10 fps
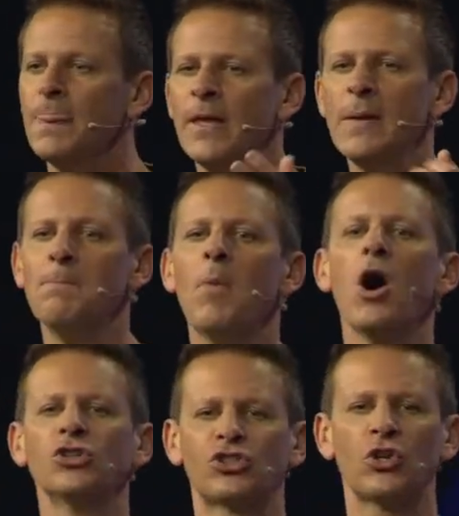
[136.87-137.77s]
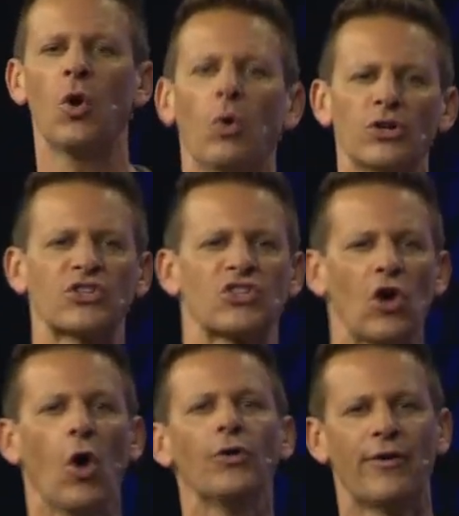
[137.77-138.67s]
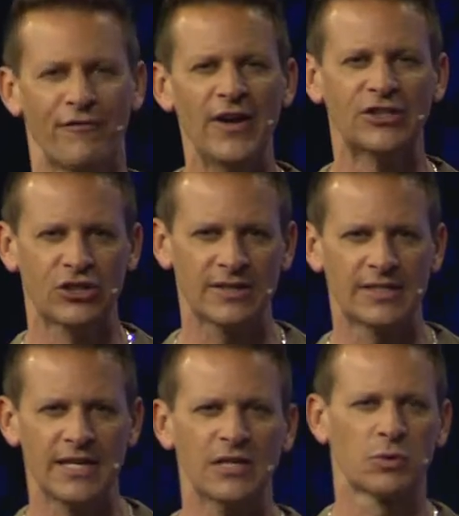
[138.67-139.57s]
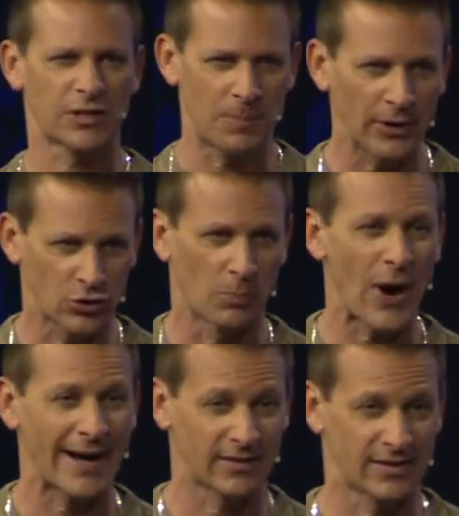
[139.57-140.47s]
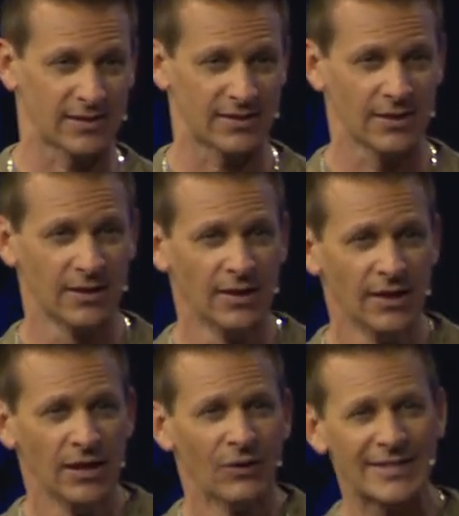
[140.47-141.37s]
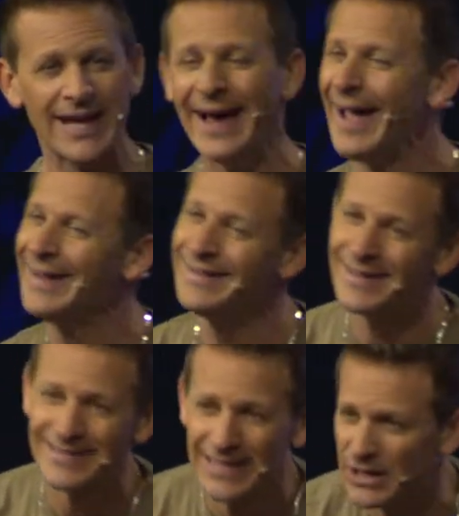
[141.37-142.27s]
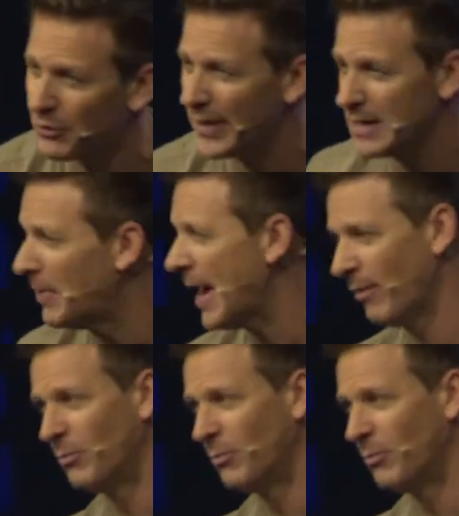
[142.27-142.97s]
emotional or soul deficiencies with spiritual practices. We say, hey, you just need to read the Bible